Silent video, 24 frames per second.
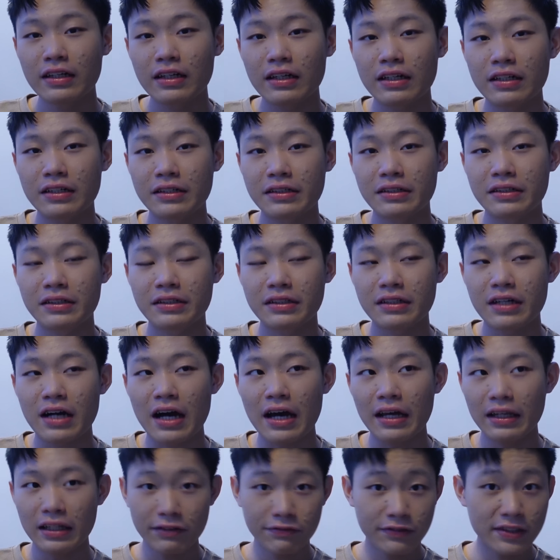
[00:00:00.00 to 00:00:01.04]

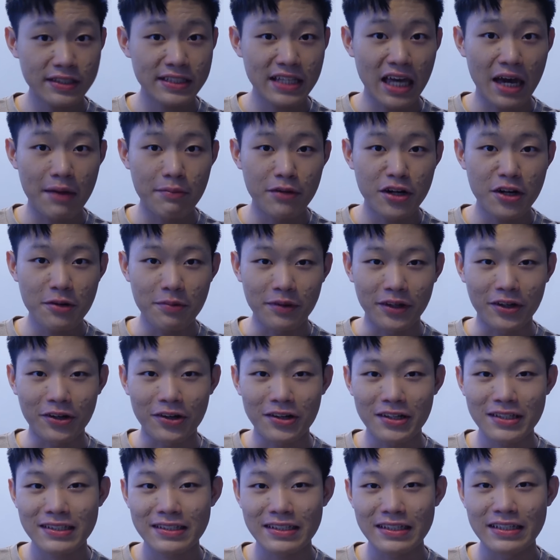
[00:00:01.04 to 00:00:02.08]
I love this camera
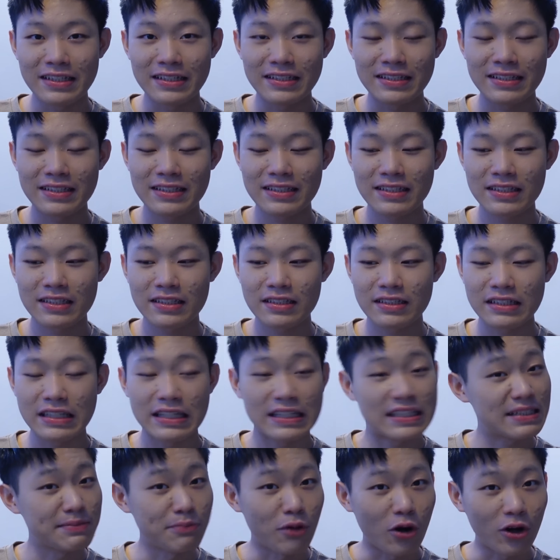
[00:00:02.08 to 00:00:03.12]
because it's
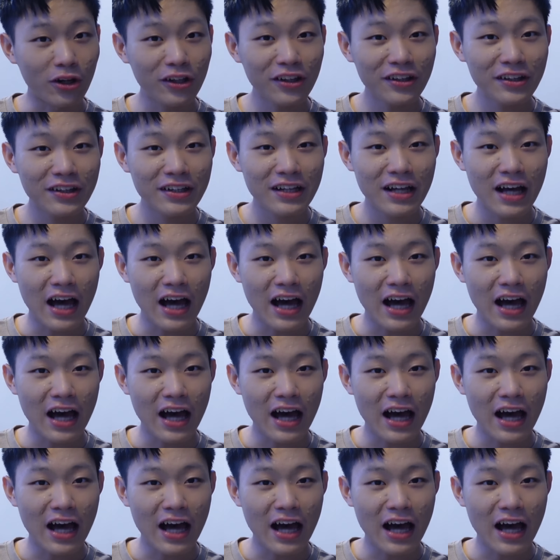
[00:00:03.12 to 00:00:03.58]
small.